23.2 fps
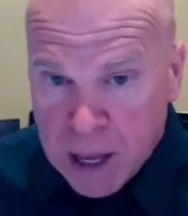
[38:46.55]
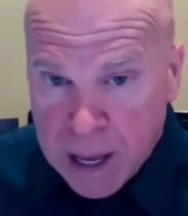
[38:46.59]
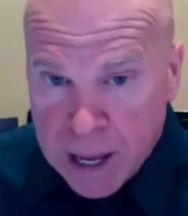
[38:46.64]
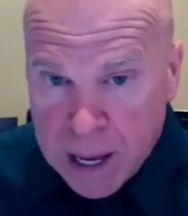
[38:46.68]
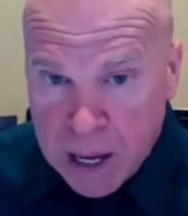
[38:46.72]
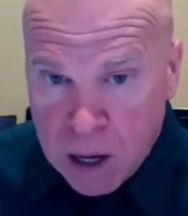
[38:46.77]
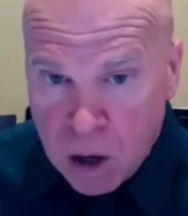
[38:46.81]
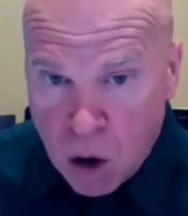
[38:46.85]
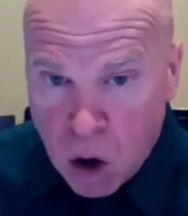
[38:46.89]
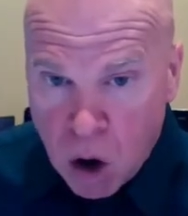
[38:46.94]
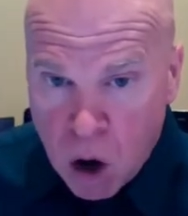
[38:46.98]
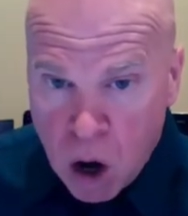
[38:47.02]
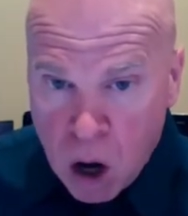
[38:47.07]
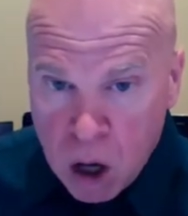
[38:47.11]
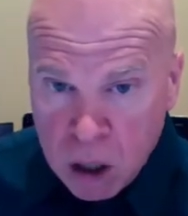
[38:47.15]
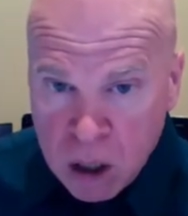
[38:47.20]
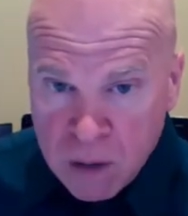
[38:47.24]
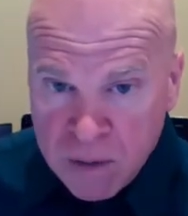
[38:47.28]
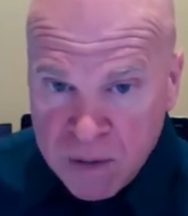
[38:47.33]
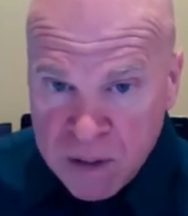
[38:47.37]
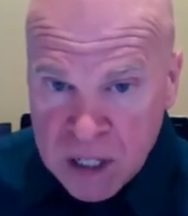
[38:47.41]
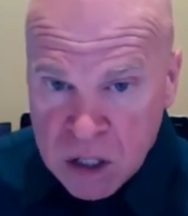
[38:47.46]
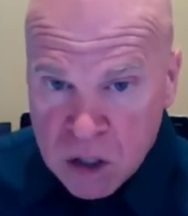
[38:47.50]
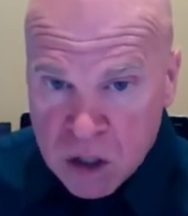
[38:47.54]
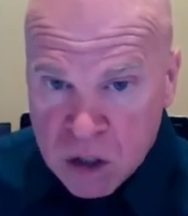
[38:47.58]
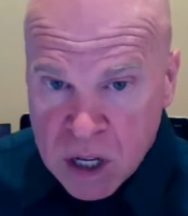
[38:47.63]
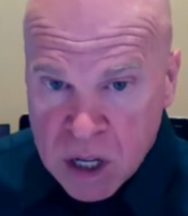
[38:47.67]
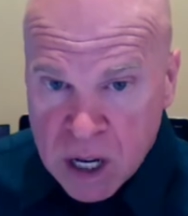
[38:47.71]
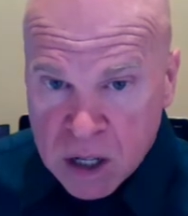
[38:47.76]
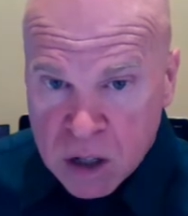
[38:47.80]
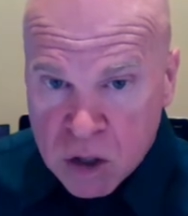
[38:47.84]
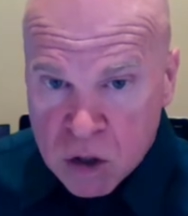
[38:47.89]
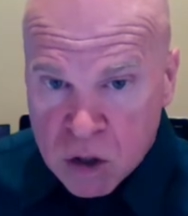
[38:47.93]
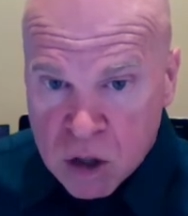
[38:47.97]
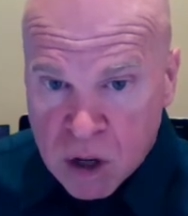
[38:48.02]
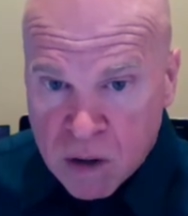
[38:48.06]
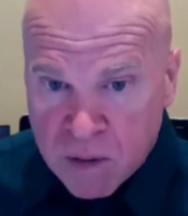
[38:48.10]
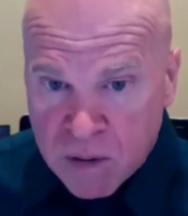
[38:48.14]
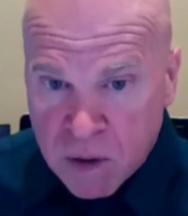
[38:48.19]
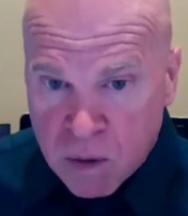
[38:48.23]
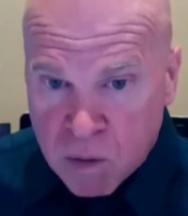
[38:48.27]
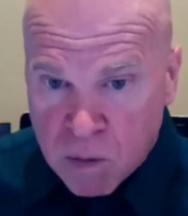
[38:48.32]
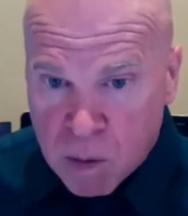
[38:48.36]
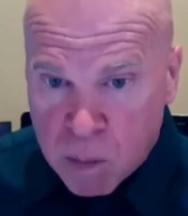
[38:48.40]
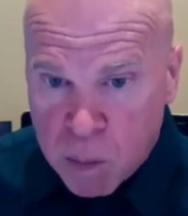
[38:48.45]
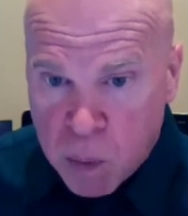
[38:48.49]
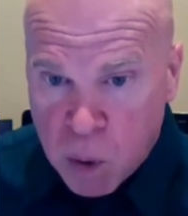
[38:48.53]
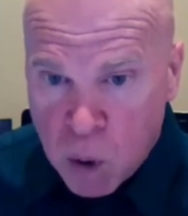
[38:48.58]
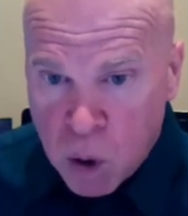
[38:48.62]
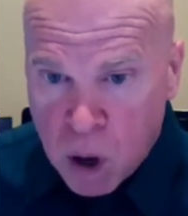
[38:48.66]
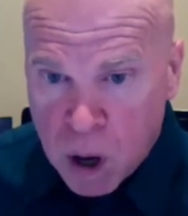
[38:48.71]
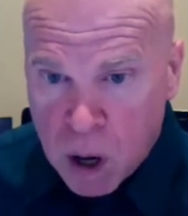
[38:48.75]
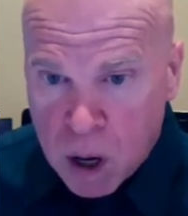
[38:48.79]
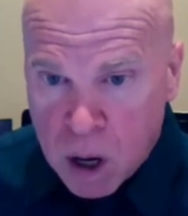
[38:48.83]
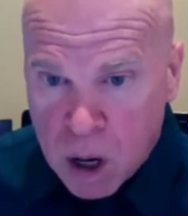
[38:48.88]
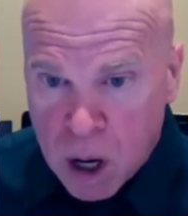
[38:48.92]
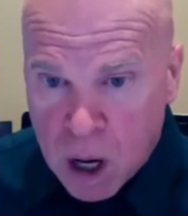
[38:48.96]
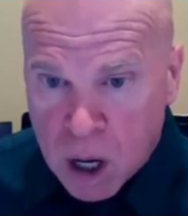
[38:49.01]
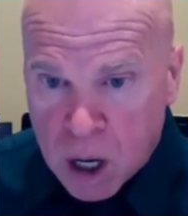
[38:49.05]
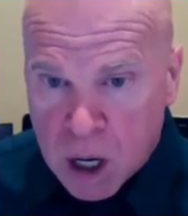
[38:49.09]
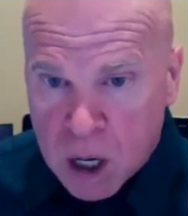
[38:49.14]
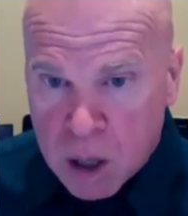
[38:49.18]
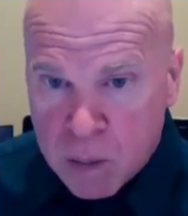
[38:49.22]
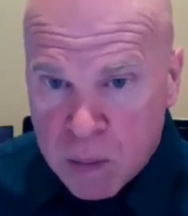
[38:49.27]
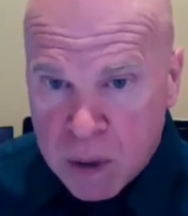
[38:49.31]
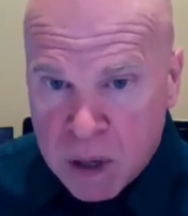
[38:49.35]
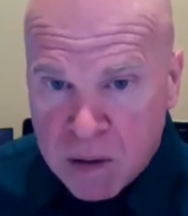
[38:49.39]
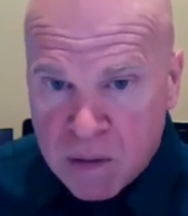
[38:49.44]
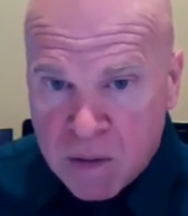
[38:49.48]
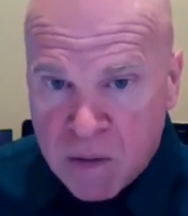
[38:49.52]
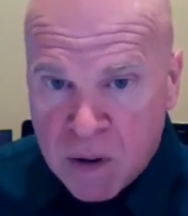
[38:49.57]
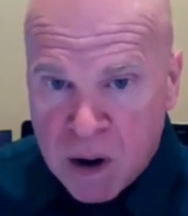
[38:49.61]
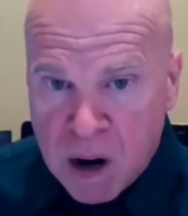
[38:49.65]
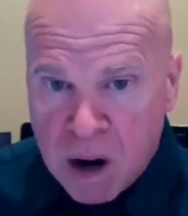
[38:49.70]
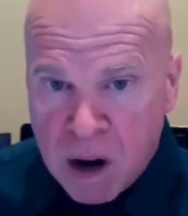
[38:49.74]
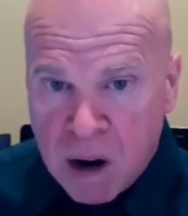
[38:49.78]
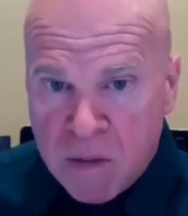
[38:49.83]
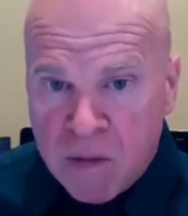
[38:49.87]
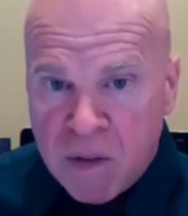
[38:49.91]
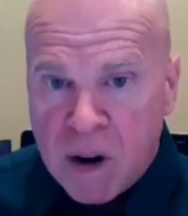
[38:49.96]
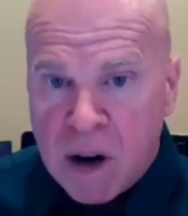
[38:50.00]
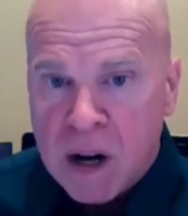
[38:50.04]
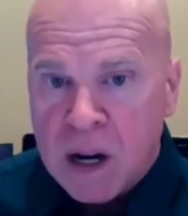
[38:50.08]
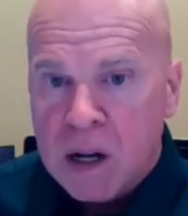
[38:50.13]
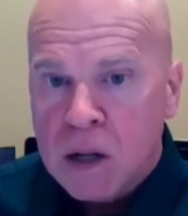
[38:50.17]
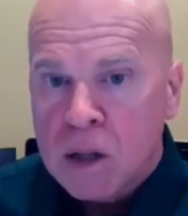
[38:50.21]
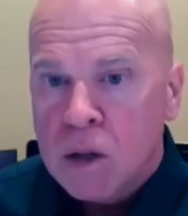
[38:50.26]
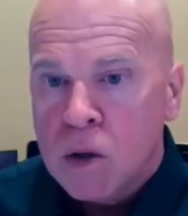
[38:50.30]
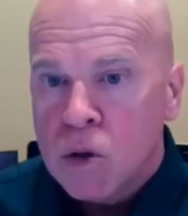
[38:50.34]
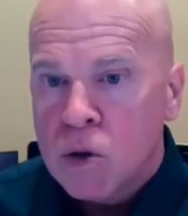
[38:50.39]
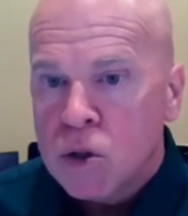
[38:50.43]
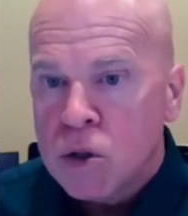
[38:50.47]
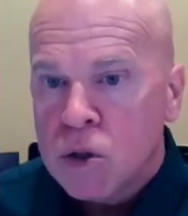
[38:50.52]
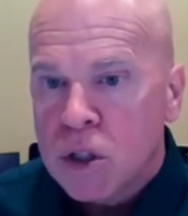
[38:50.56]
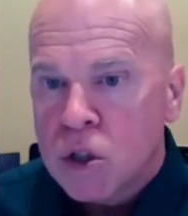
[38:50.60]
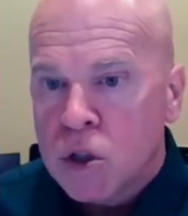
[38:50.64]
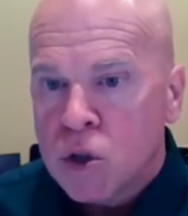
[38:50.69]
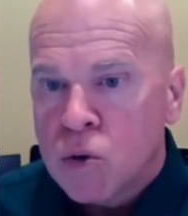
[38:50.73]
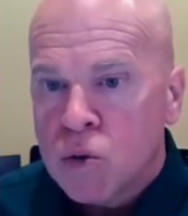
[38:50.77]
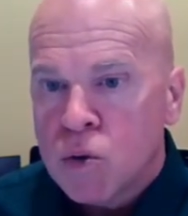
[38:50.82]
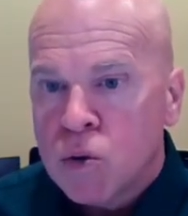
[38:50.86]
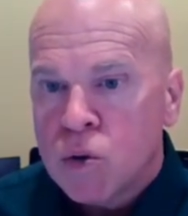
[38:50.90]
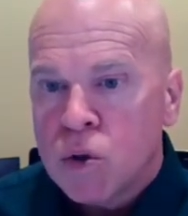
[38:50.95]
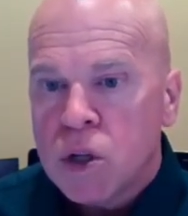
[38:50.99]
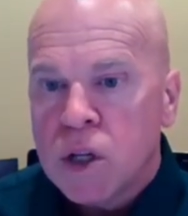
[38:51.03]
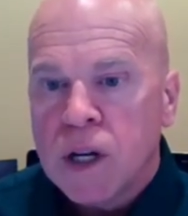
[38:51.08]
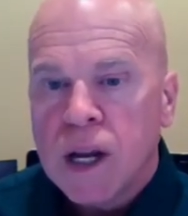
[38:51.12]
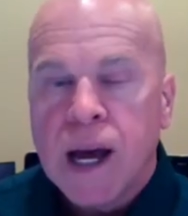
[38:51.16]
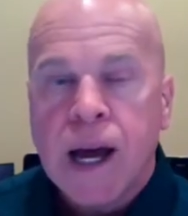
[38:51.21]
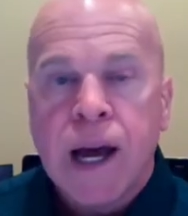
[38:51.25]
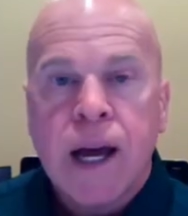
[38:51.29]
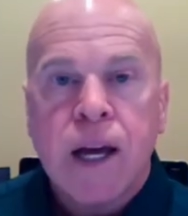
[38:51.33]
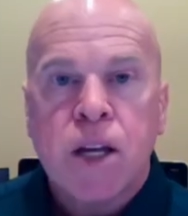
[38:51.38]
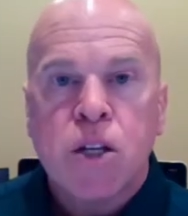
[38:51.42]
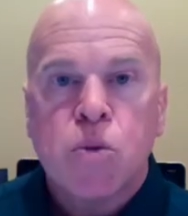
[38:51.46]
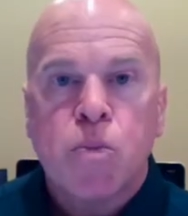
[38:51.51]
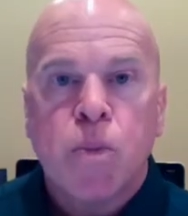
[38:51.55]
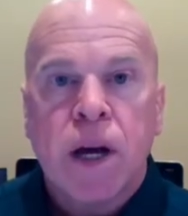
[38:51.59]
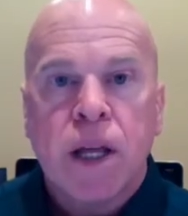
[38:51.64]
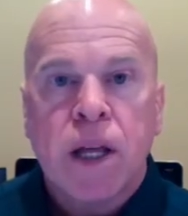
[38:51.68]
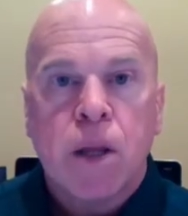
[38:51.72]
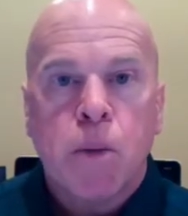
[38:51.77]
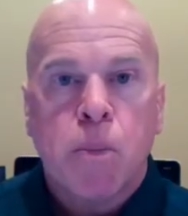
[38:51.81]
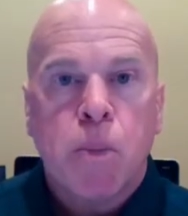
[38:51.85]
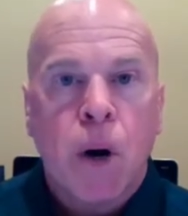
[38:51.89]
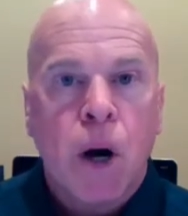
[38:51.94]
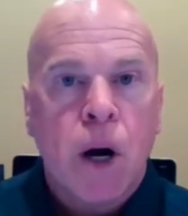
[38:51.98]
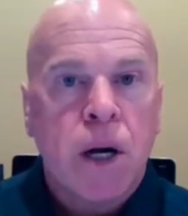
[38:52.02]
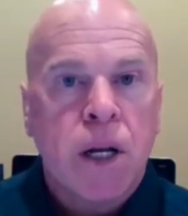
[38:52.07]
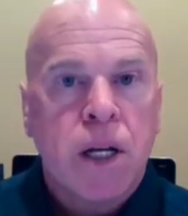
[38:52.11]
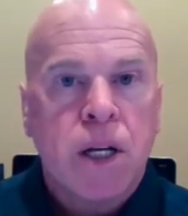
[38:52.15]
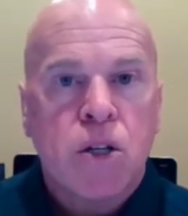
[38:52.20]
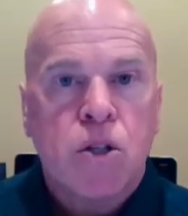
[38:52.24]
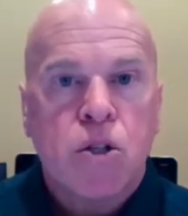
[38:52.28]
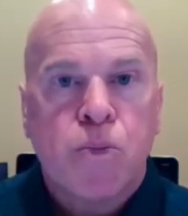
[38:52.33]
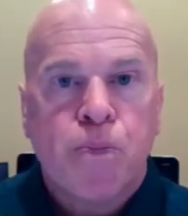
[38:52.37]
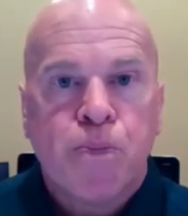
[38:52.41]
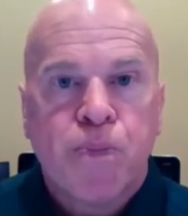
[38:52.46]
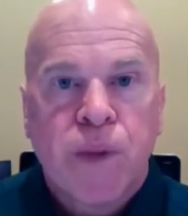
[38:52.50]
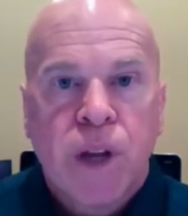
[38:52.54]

And all of these sections of your report are going to be very, very closely scrutinized by the parties